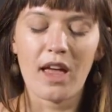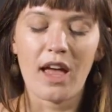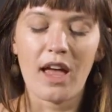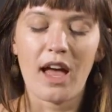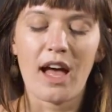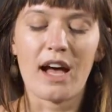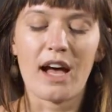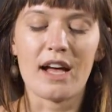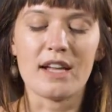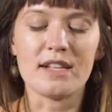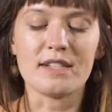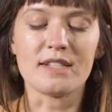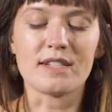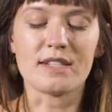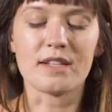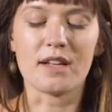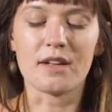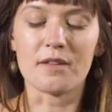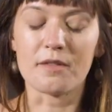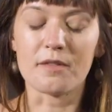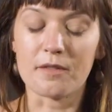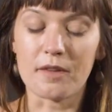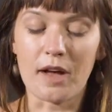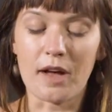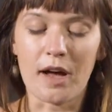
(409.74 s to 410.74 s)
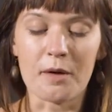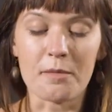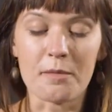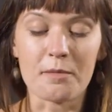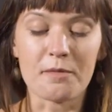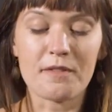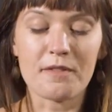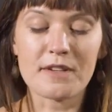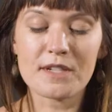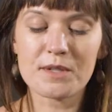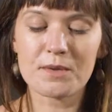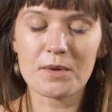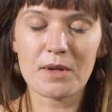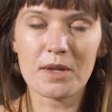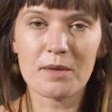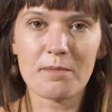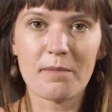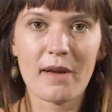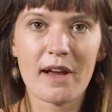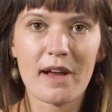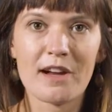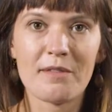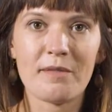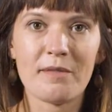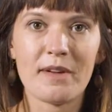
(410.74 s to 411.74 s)
has visual
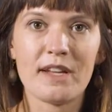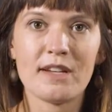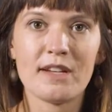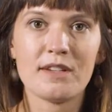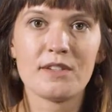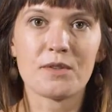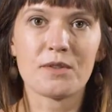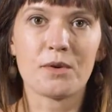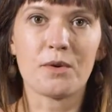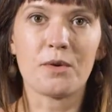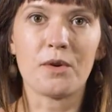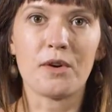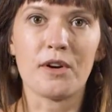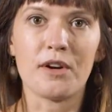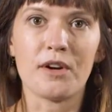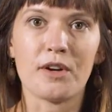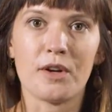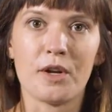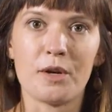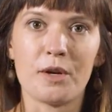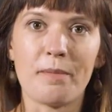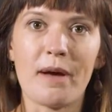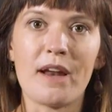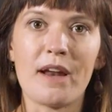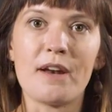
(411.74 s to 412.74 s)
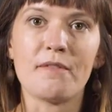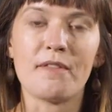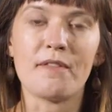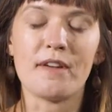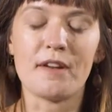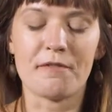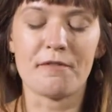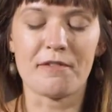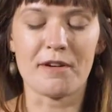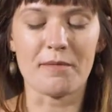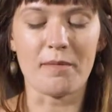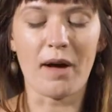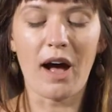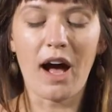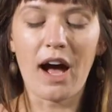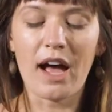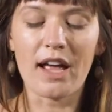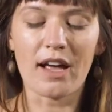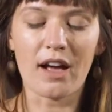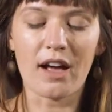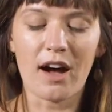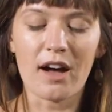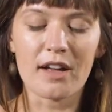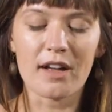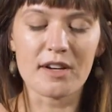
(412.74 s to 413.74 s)
impairment or could benefit from
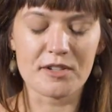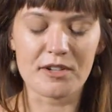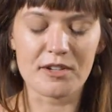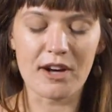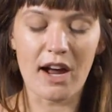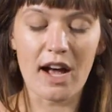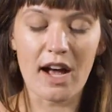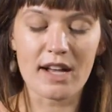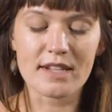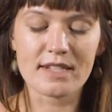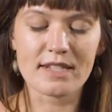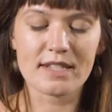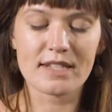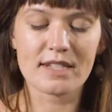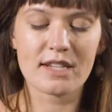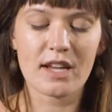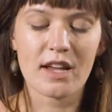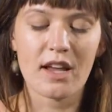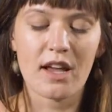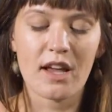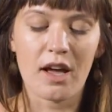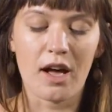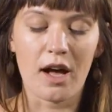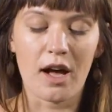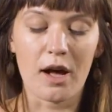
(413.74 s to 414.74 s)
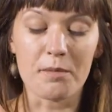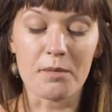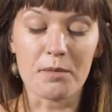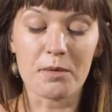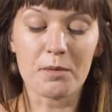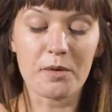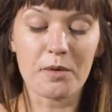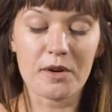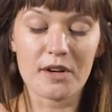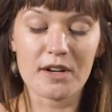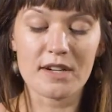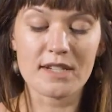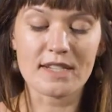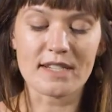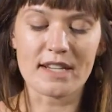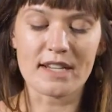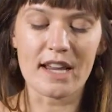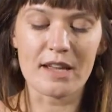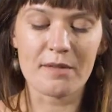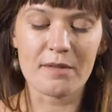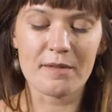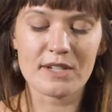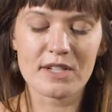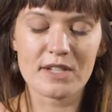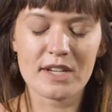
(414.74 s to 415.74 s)
high contrast words and
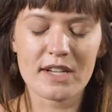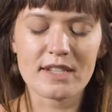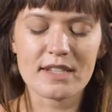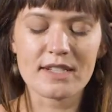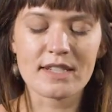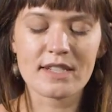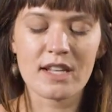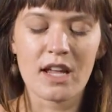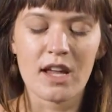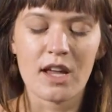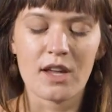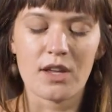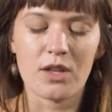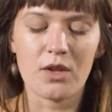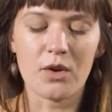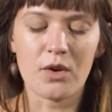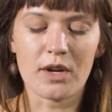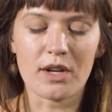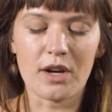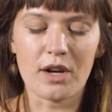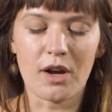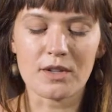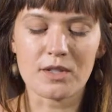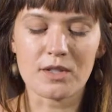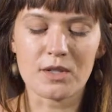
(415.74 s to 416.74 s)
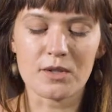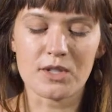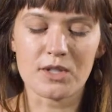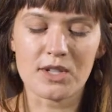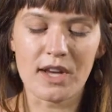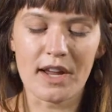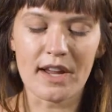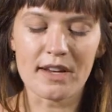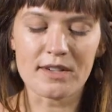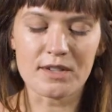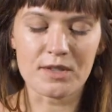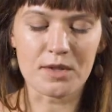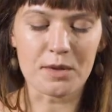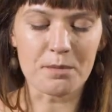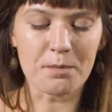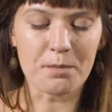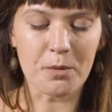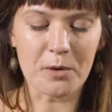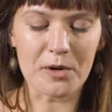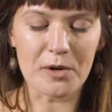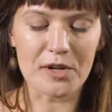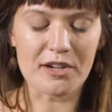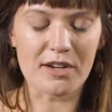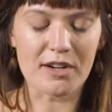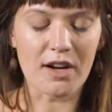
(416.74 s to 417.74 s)
images. You can also change the
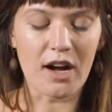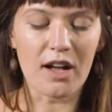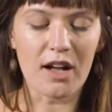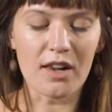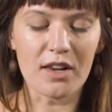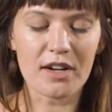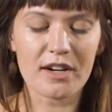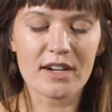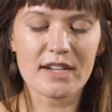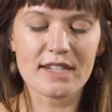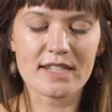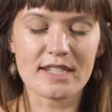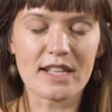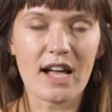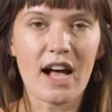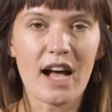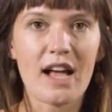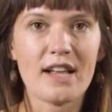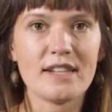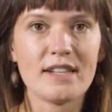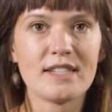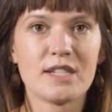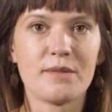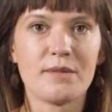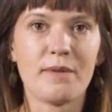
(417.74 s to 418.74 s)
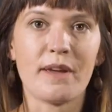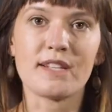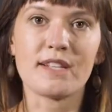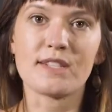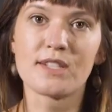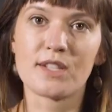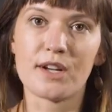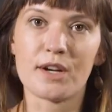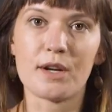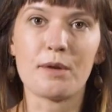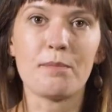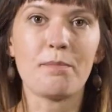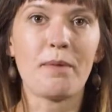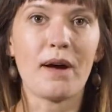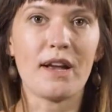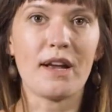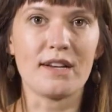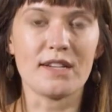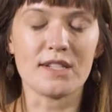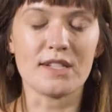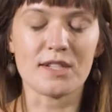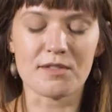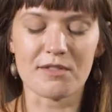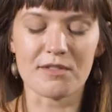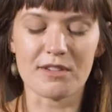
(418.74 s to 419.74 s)
border color and size to make certain
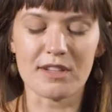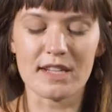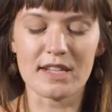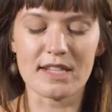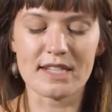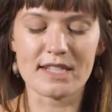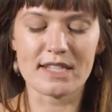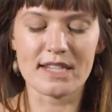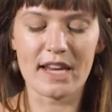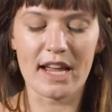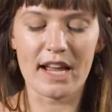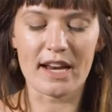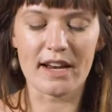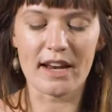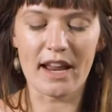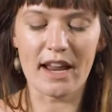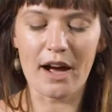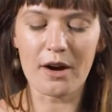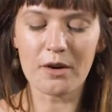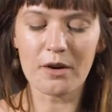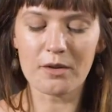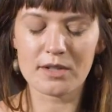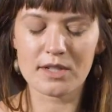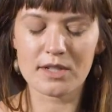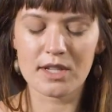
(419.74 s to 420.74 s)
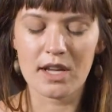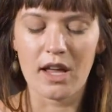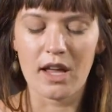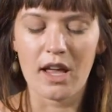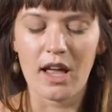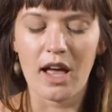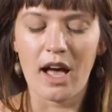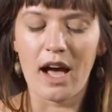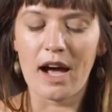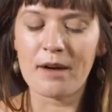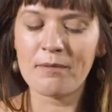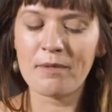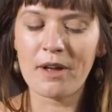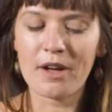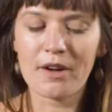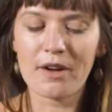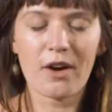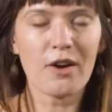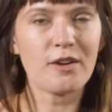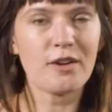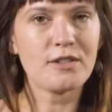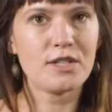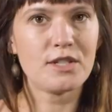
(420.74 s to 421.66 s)
buttons really stand out. I'm not going